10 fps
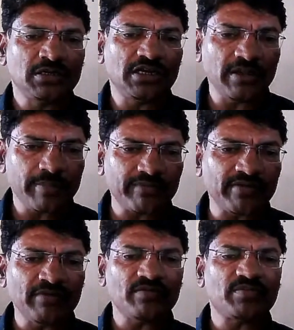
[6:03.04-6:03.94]
in
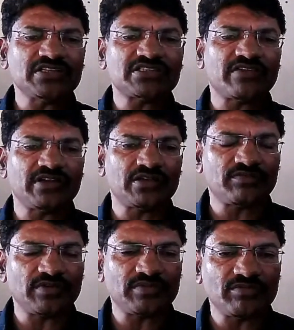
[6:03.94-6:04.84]
between
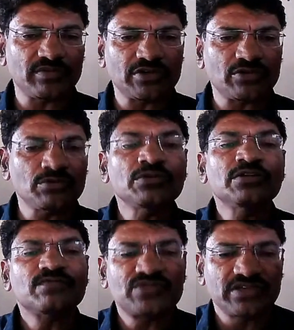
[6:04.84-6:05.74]
1550 to
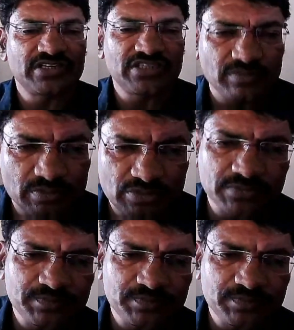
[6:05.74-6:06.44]
1750,